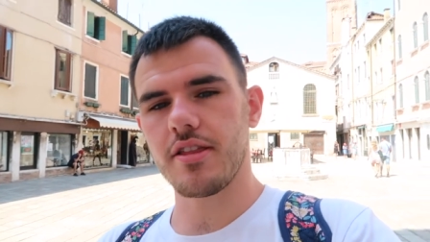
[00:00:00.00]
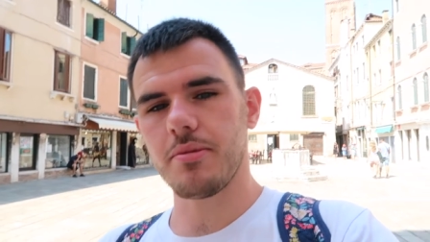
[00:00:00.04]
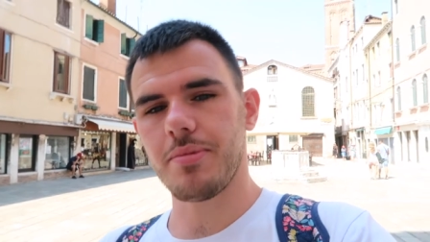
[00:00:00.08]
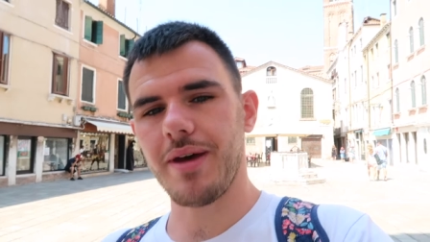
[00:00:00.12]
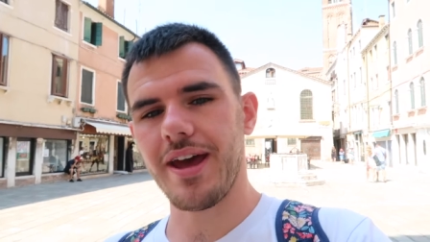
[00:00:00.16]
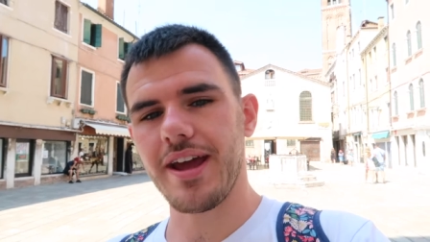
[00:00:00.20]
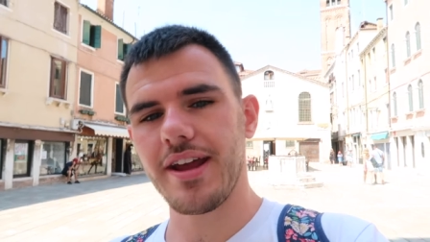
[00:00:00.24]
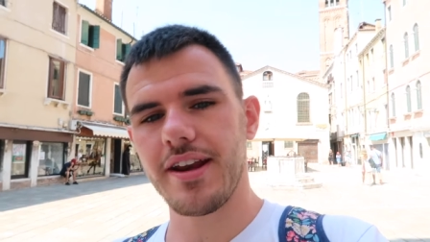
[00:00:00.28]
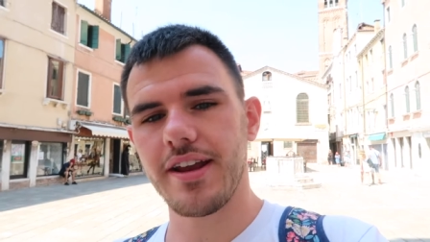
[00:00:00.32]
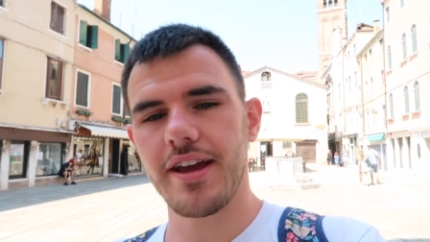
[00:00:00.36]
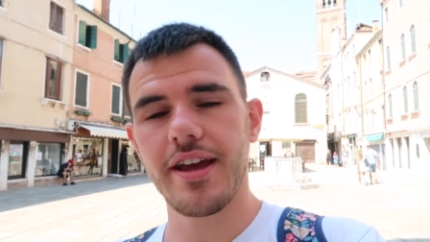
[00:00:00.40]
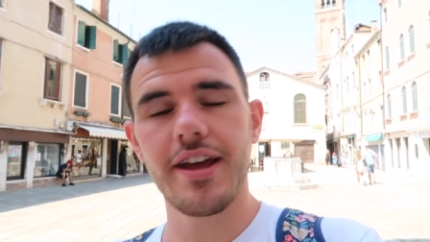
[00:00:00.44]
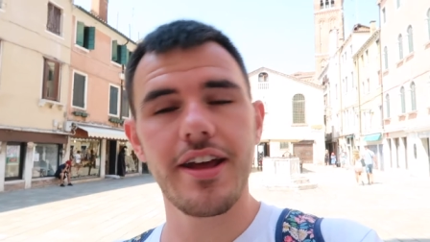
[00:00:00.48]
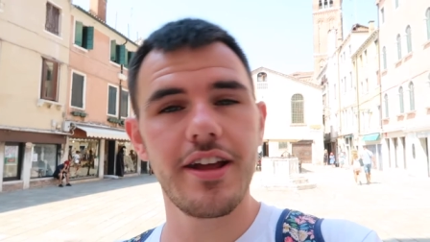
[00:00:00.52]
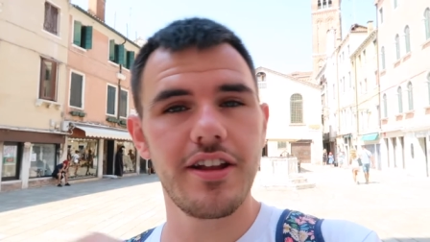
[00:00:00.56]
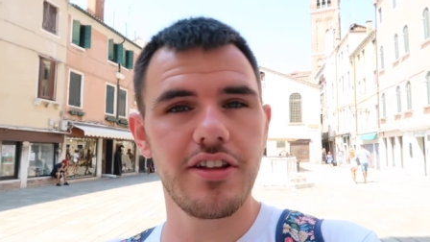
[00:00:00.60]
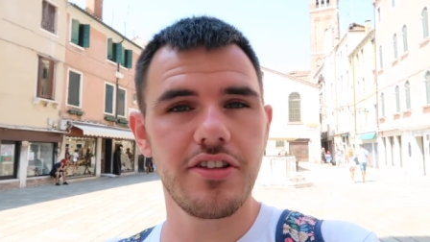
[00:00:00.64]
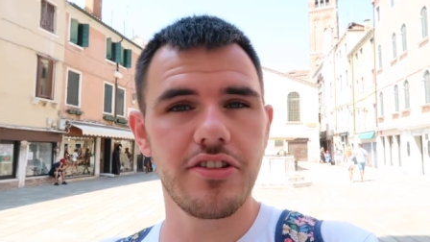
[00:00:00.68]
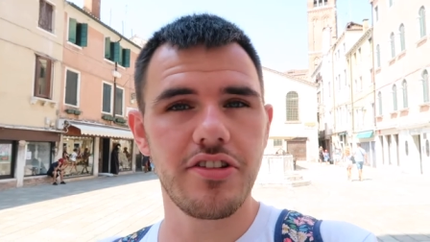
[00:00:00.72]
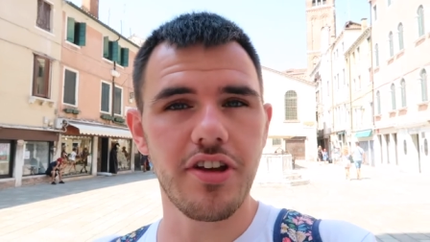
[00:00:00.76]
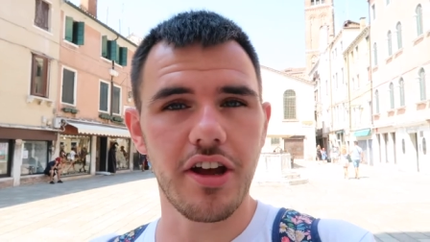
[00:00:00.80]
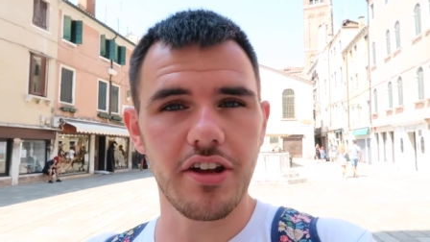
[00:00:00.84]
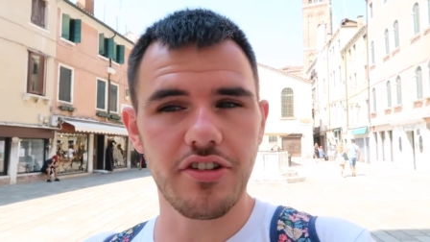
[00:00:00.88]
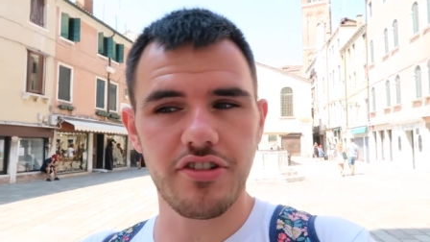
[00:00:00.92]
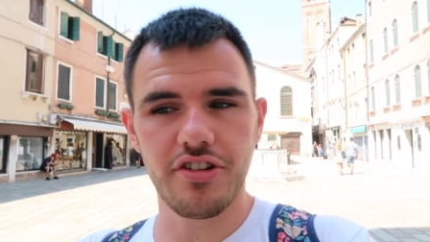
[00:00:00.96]
the painting,
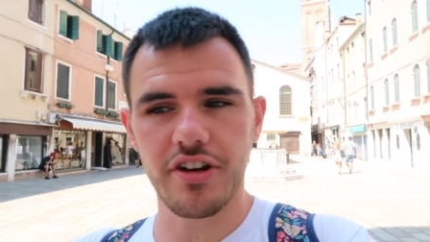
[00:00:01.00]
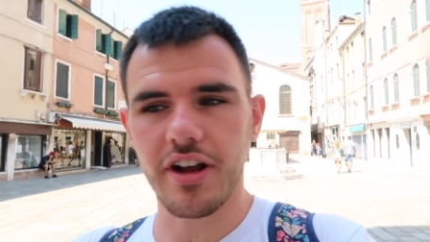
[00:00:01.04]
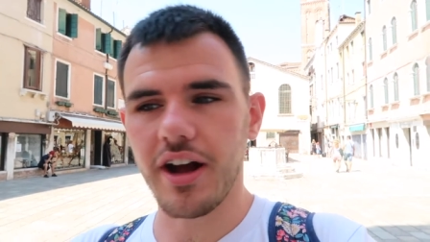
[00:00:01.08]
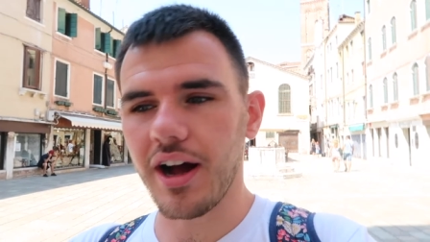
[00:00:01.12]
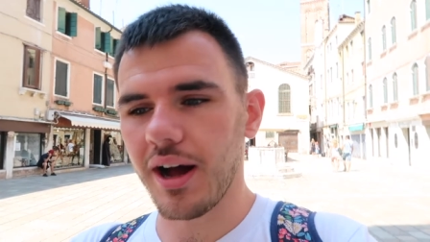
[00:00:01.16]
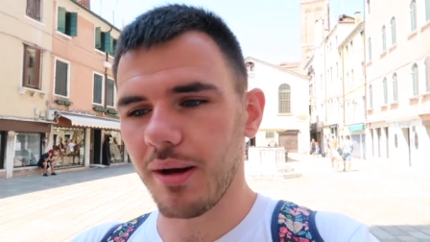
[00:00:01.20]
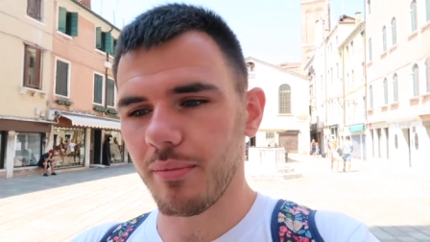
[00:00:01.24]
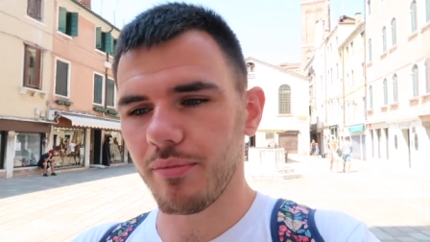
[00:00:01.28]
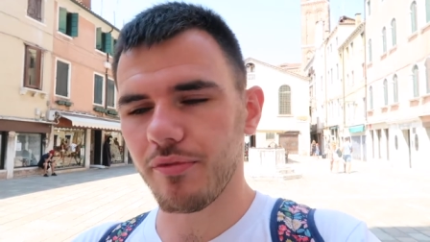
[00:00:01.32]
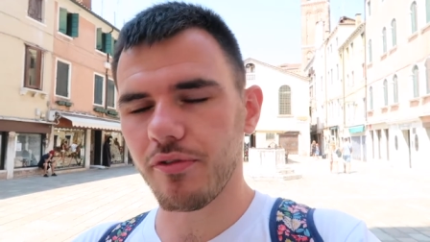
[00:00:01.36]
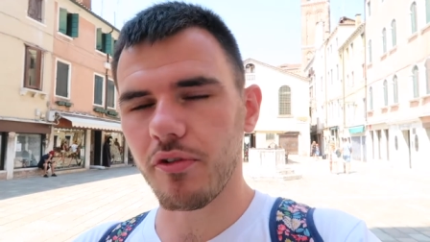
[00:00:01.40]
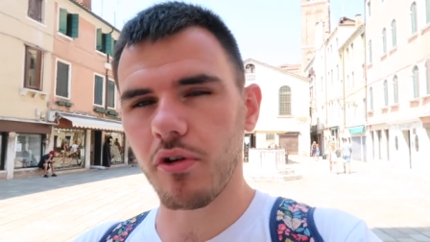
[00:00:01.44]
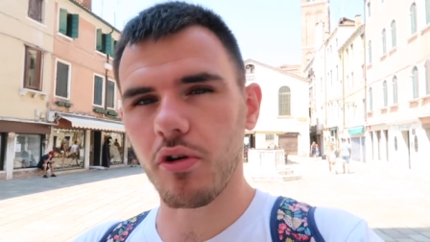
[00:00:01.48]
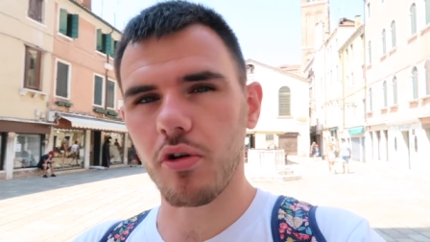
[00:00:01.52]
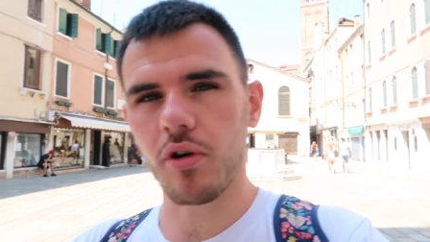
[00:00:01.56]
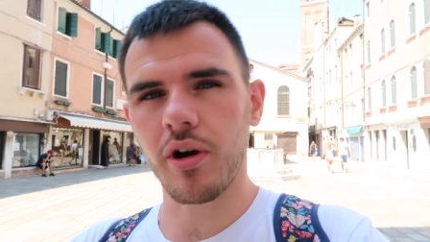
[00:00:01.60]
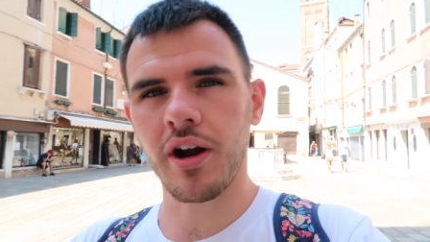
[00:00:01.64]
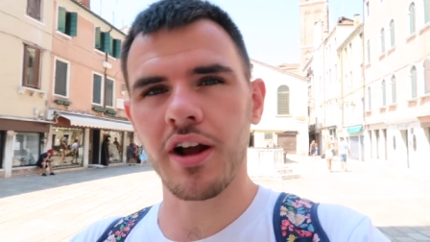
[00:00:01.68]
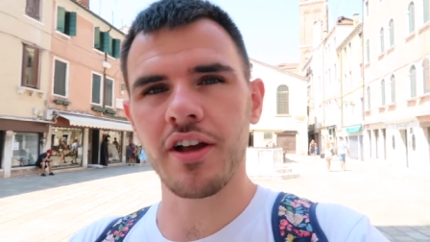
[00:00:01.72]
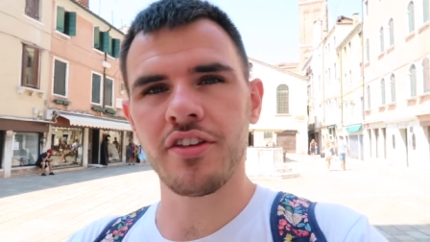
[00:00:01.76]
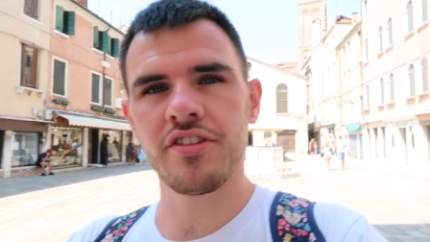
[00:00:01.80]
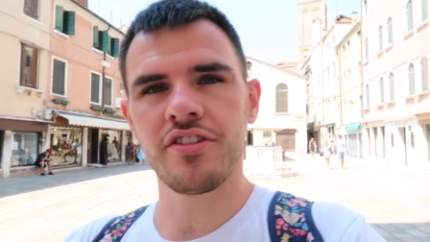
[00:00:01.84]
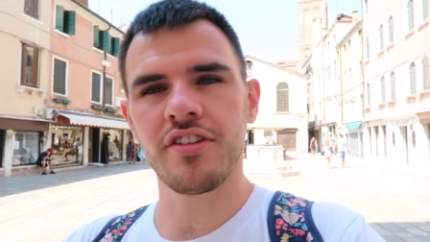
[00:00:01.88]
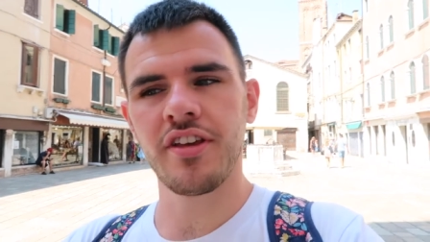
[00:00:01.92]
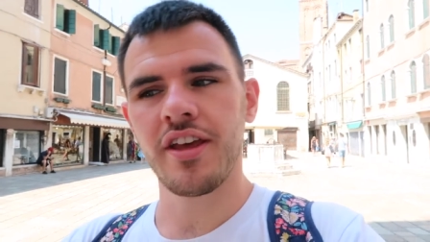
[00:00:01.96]
touching it up for
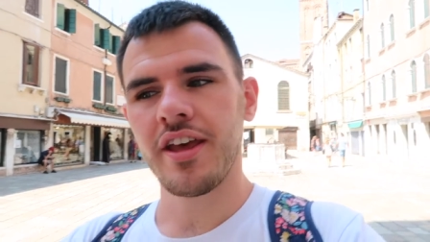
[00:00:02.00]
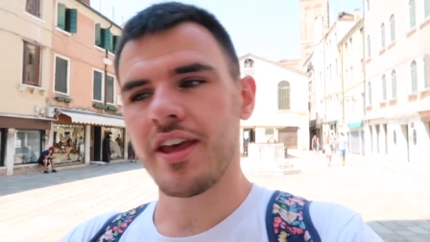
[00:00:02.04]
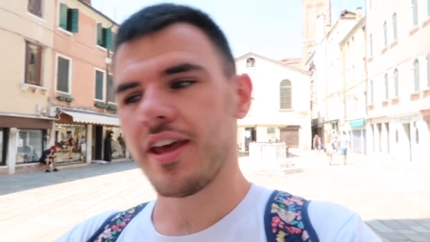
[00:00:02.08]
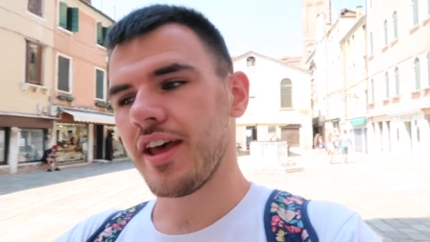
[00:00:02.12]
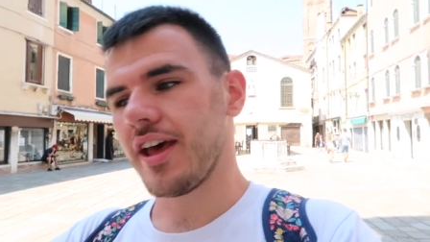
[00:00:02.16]
us.